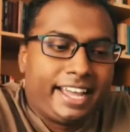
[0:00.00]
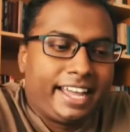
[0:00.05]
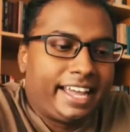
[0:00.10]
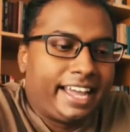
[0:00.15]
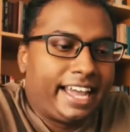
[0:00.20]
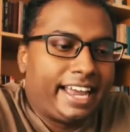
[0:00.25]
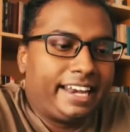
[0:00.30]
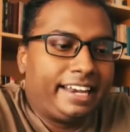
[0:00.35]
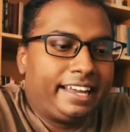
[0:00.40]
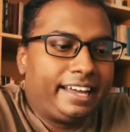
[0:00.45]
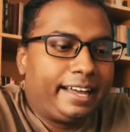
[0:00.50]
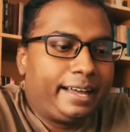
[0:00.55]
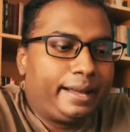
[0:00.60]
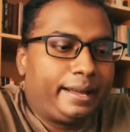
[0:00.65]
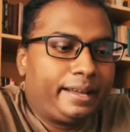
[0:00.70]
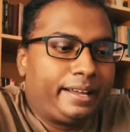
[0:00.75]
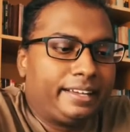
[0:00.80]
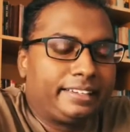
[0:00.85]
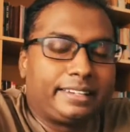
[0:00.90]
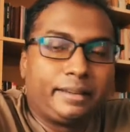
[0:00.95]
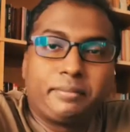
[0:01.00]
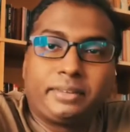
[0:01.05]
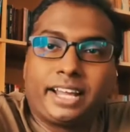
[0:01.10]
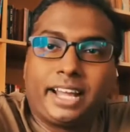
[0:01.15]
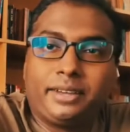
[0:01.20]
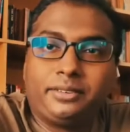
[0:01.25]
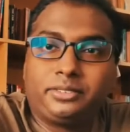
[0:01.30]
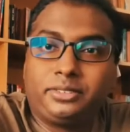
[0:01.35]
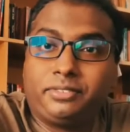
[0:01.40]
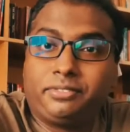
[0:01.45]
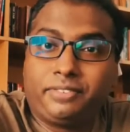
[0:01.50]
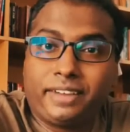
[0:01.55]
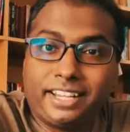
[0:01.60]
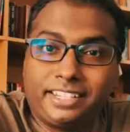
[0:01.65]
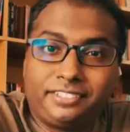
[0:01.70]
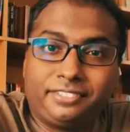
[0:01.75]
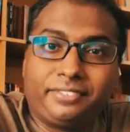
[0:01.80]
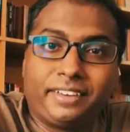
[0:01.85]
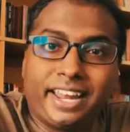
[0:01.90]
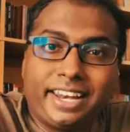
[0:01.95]
and sometimes we
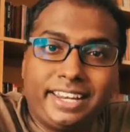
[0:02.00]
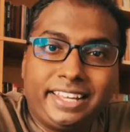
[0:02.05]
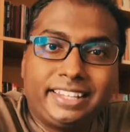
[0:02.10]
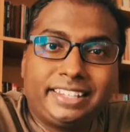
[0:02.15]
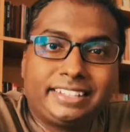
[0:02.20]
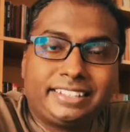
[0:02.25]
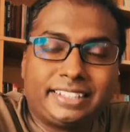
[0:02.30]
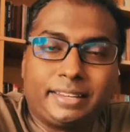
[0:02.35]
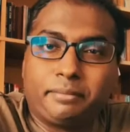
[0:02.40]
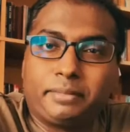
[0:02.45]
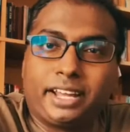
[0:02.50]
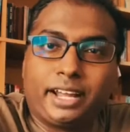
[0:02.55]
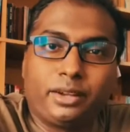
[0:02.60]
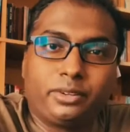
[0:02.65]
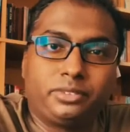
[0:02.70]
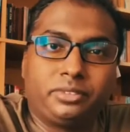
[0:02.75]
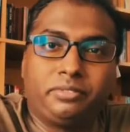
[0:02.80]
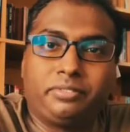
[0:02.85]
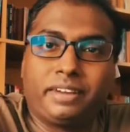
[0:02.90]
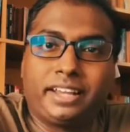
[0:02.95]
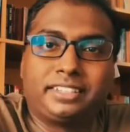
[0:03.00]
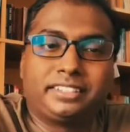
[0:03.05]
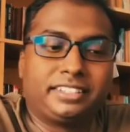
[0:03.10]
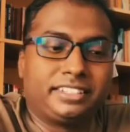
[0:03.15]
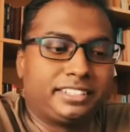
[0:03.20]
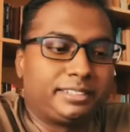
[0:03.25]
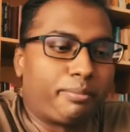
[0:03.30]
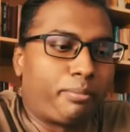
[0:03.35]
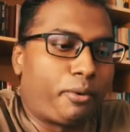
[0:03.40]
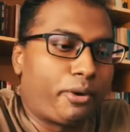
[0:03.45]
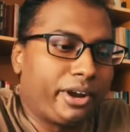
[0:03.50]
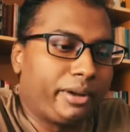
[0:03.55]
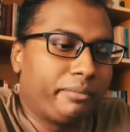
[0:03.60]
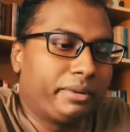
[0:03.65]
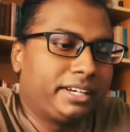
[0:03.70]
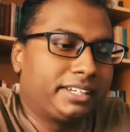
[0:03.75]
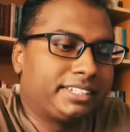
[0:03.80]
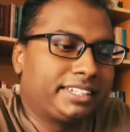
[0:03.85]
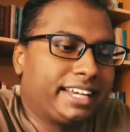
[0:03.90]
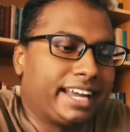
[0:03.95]
face failures, sometimes we face
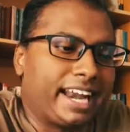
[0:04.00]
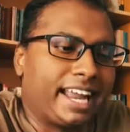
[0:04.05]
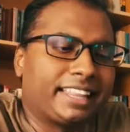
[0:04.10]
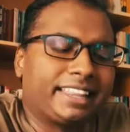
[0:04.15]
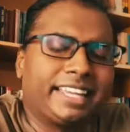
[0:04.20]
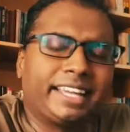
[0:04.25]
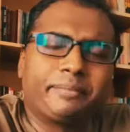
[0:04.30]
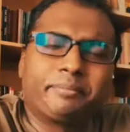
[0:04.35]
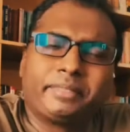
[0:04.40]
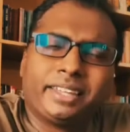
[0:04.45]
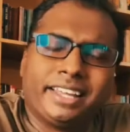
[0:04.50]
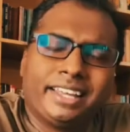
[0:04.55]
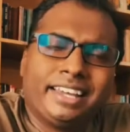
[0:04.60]
disappointments, and I think